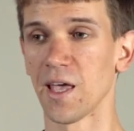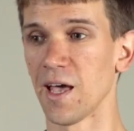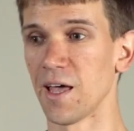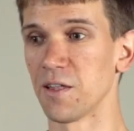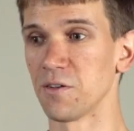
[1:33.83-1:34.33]

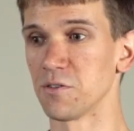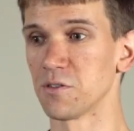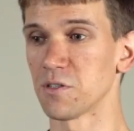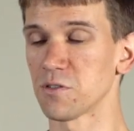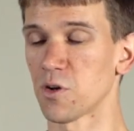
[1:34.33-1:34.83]

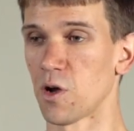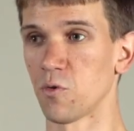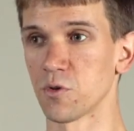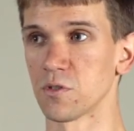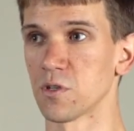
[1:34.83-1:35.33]
And so I
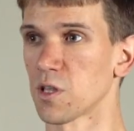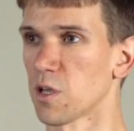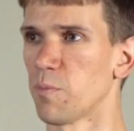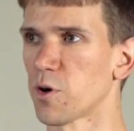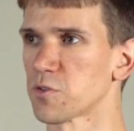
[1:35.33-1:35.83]
ordered, I
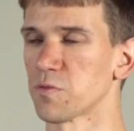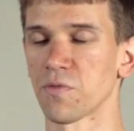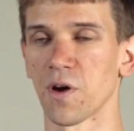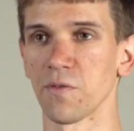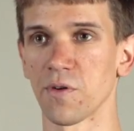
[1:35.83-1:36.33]
think, a box of
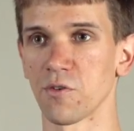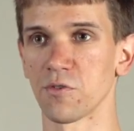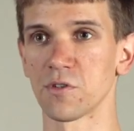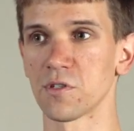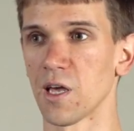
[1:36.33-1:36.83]
500,